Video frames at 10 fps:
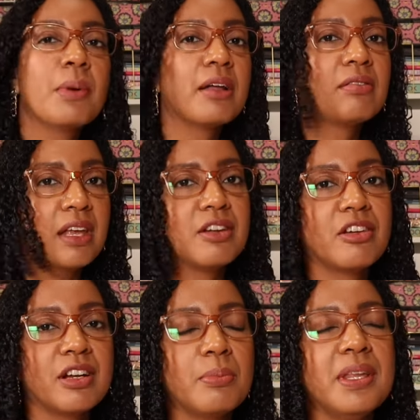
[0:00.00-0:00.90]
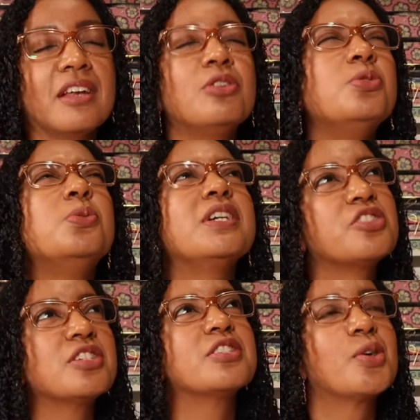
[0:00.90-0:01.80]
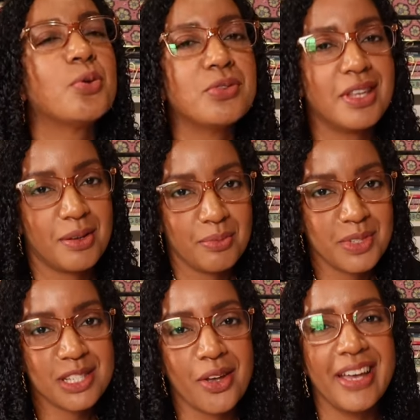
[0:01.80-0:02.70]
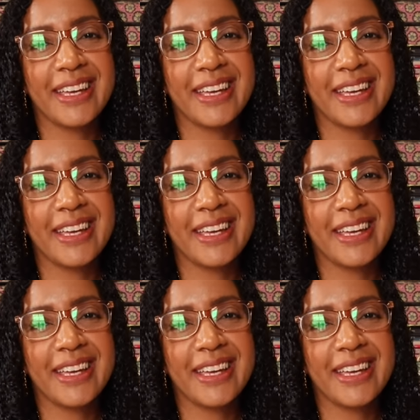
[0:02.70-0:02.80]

about later, and I'll be like, oh, I should have told them. So